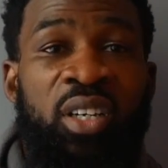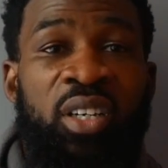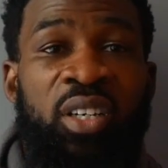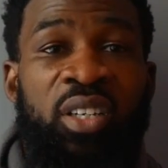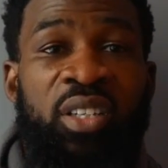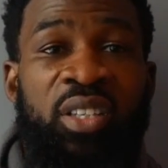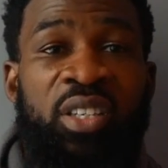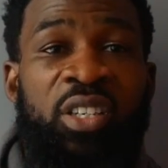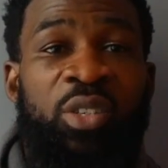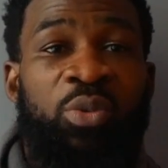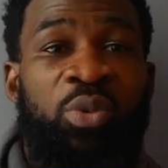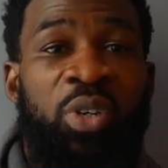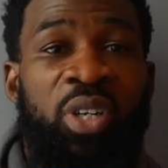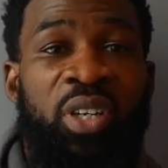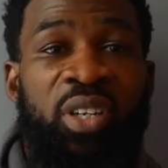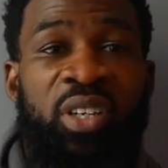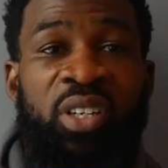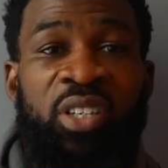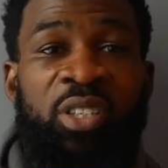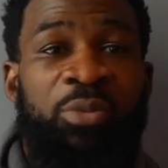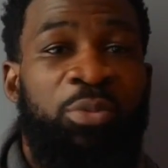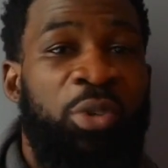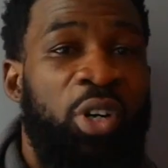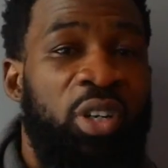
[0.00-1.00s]
it is what it
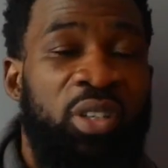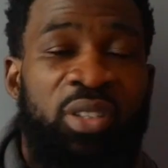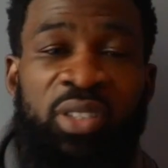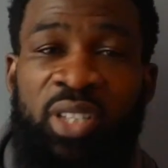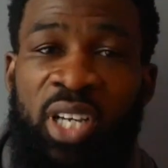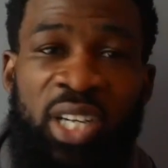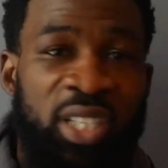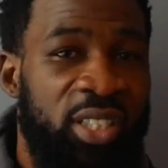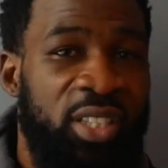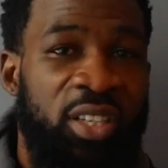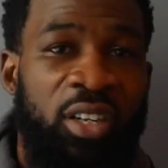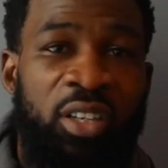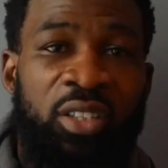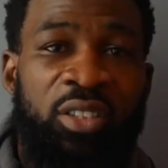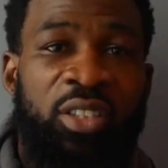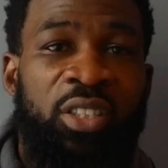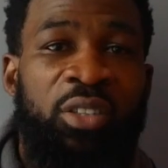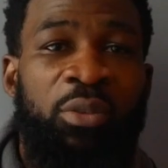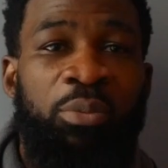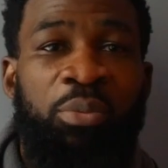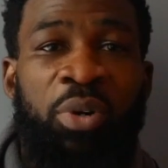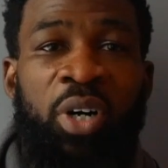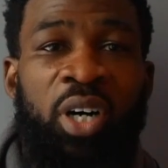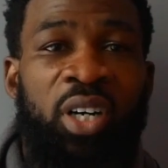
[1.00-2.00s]
is, but that's gone
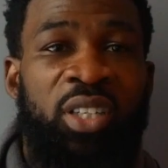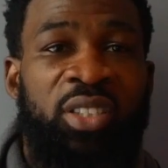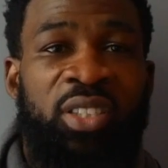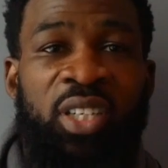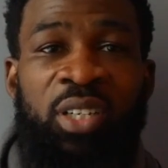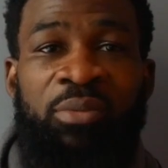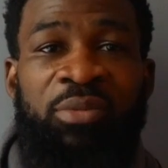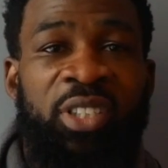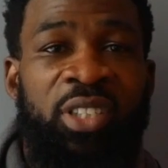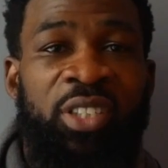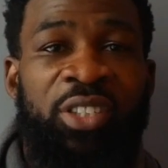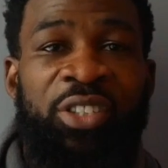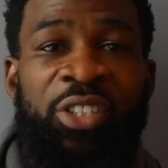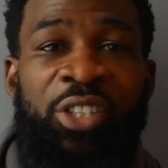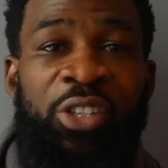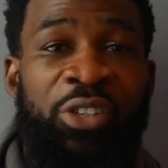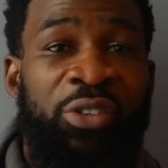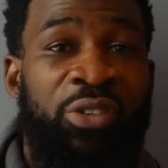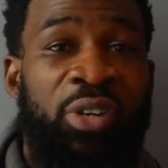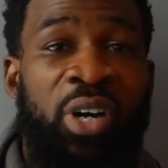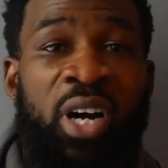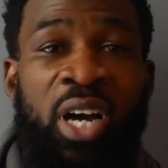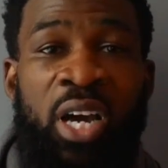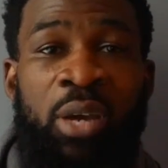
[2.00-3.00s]
to the past. I'm the
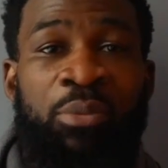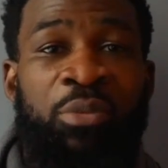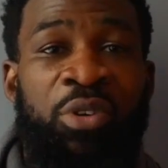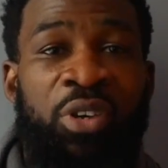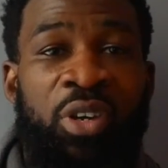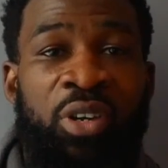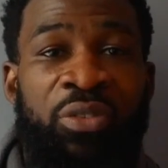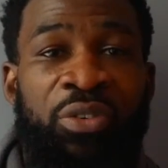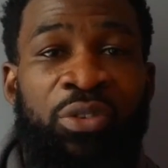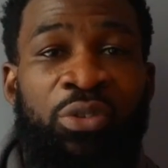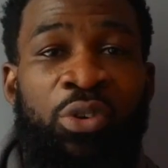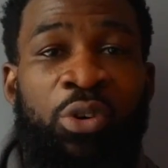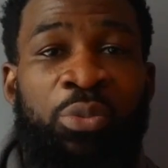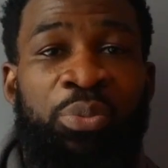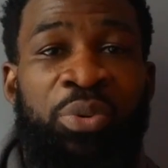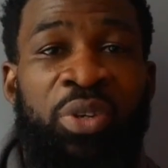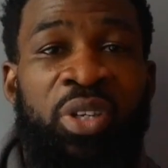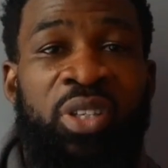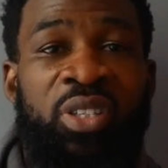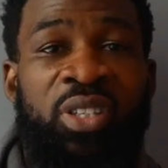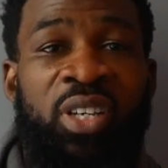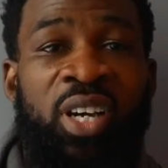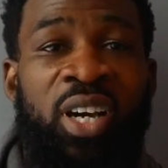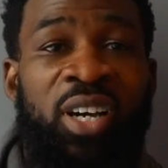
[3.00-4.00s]
new IBF
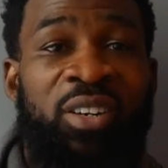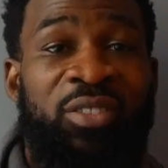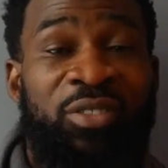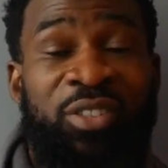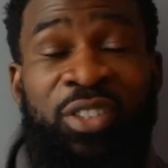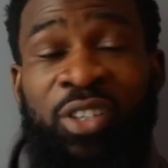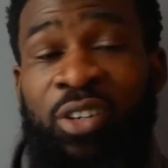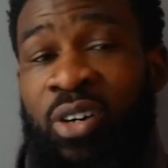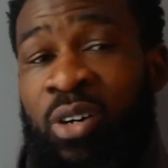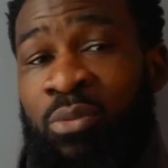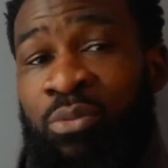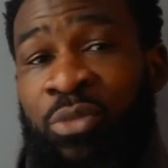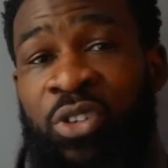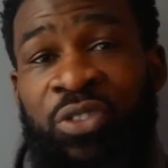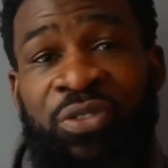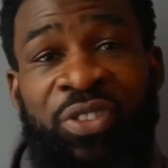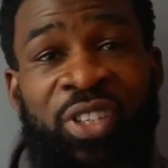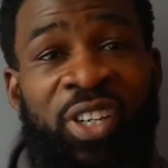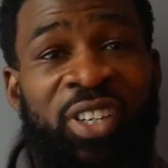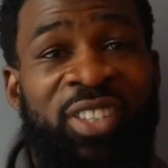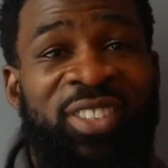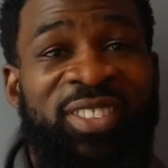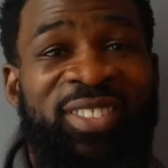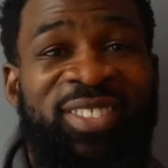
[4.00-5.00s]
European title, so I
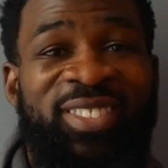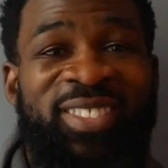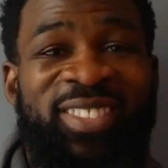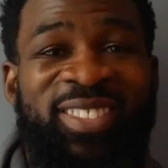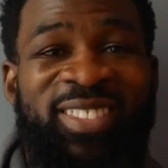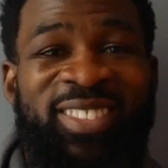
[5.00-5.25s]
moved on.